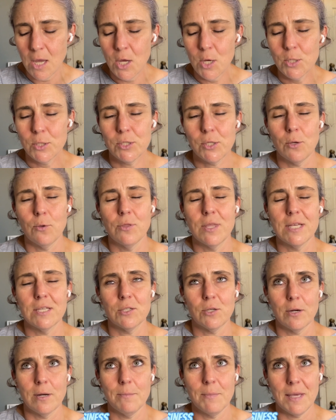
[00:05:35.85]
So they
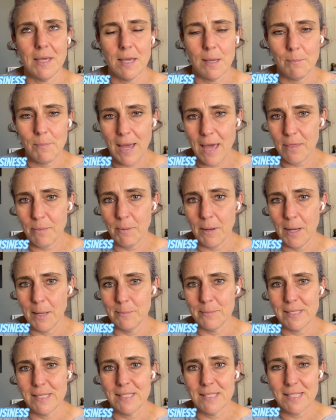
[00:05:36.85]
started making bath
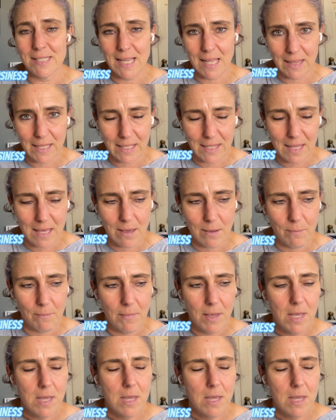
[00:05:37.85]
bombs and selling them.